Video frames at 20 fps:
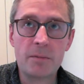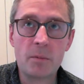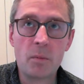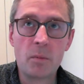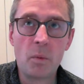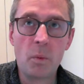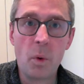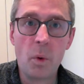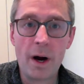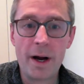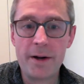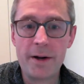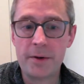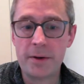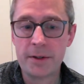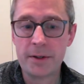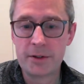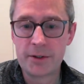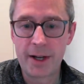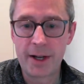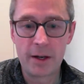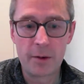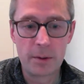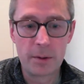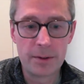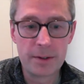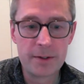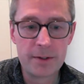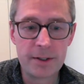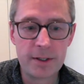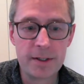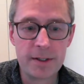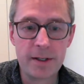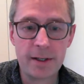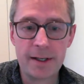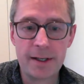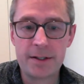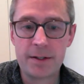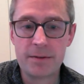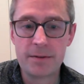wider and shallower is
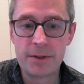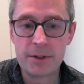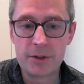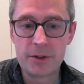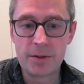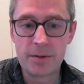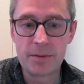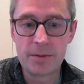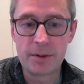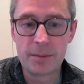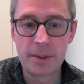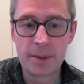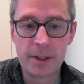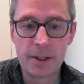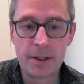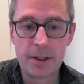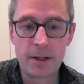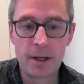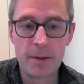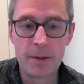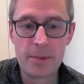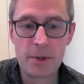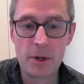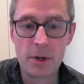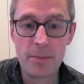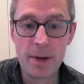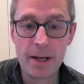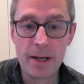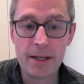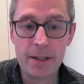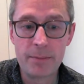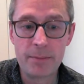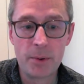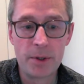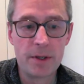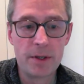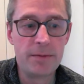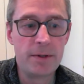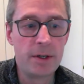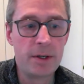less efficient from a pure bending
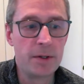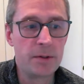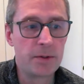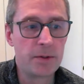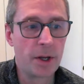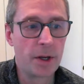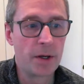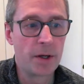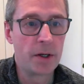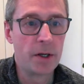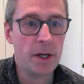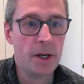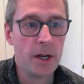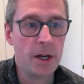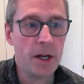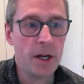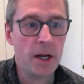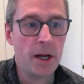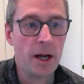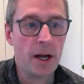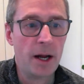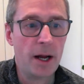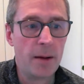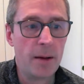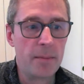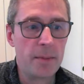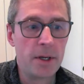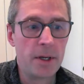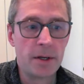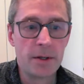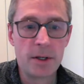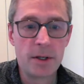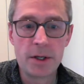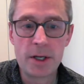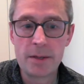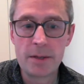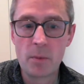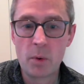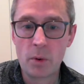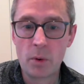point of view. So you
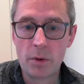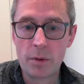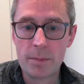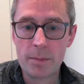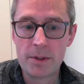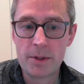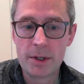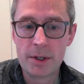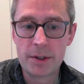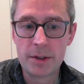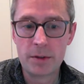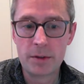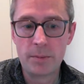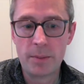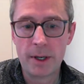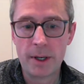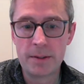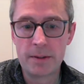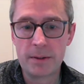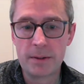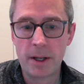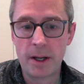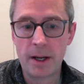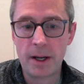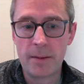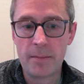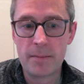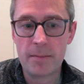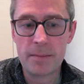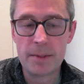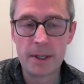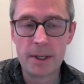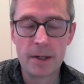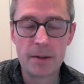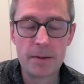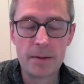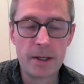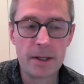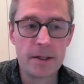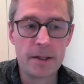need more of the material, but
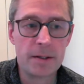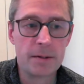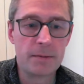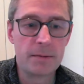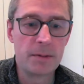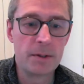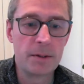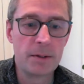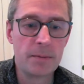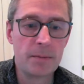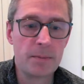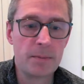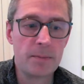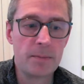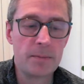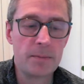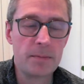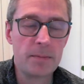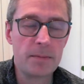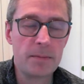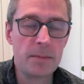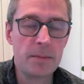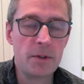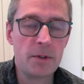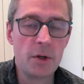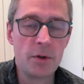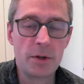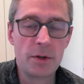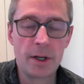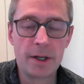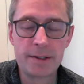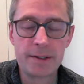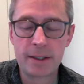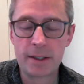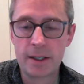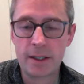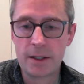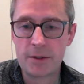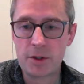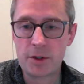the utilizing
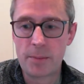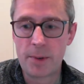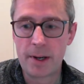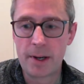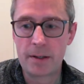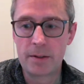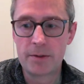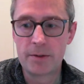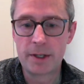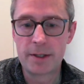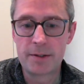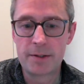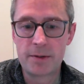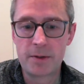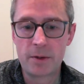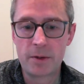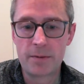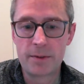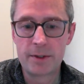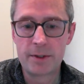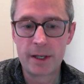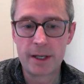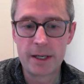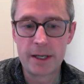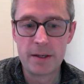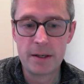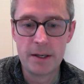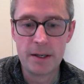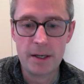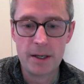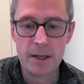larger panels has obviously